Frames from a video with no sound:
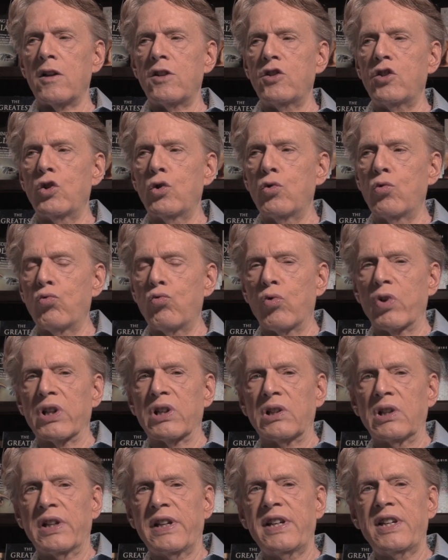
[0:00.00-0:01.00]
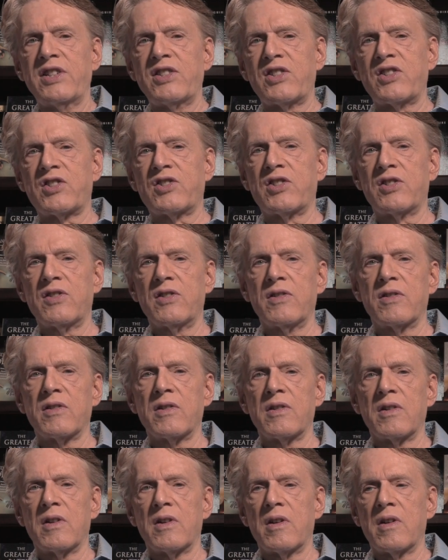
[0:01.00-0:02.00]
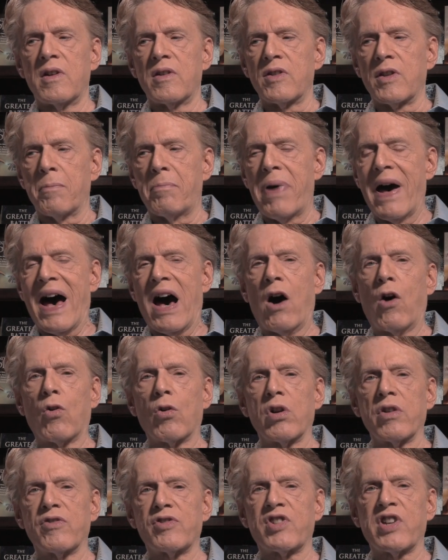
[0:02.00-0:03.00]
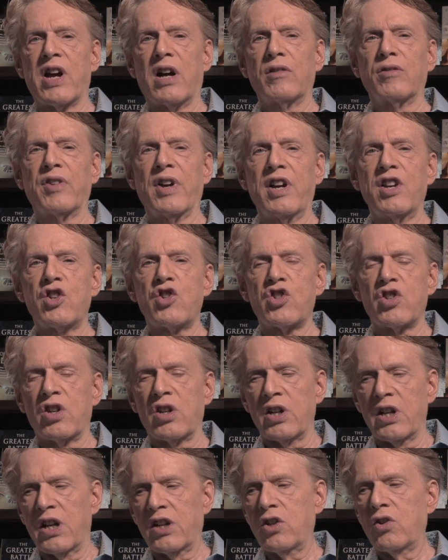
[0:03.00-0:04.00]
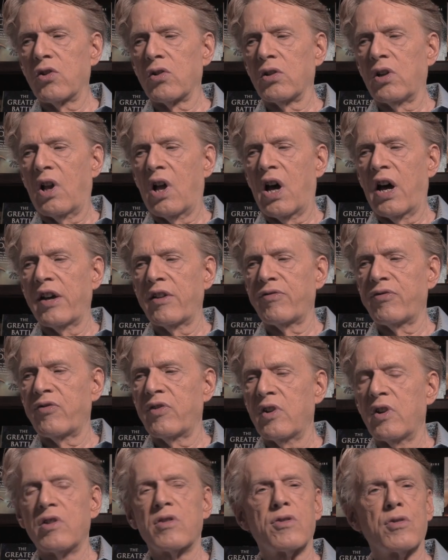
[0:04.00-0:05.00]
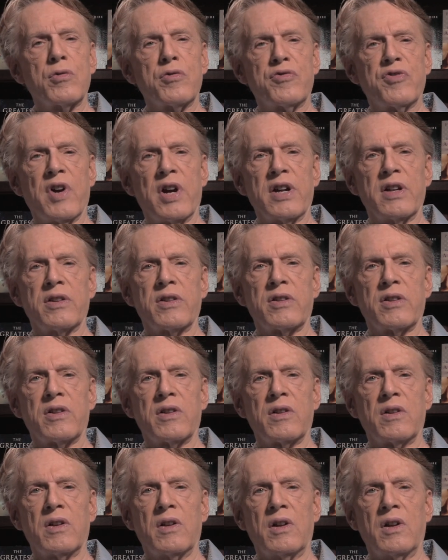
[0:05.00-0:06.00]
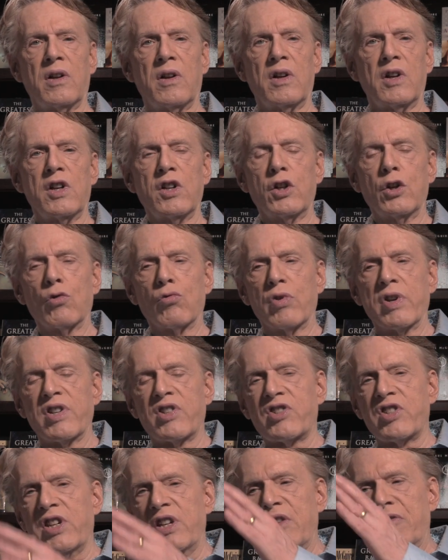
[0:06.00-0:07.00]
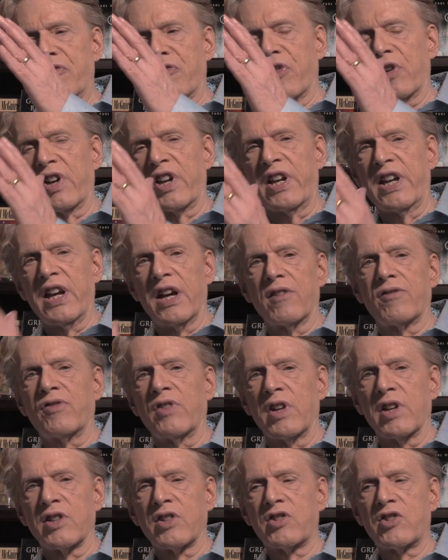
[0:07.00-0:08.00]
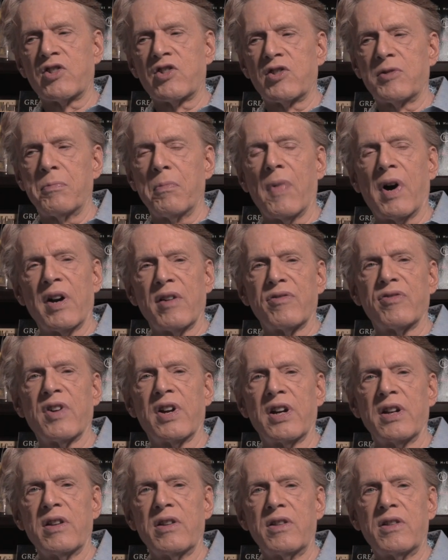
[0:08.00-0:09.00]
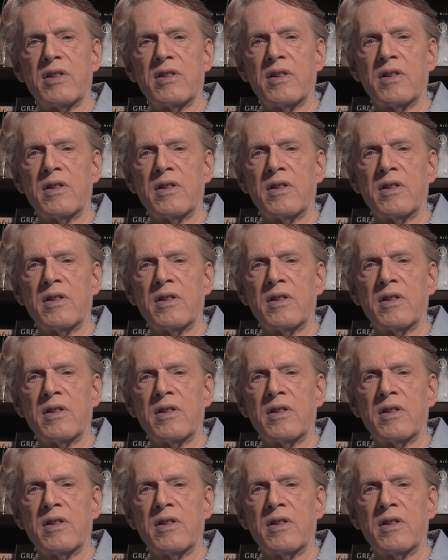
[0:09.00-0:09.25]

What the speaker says: you release the power of salvation in your life through faith. You receive forgiveness by faith.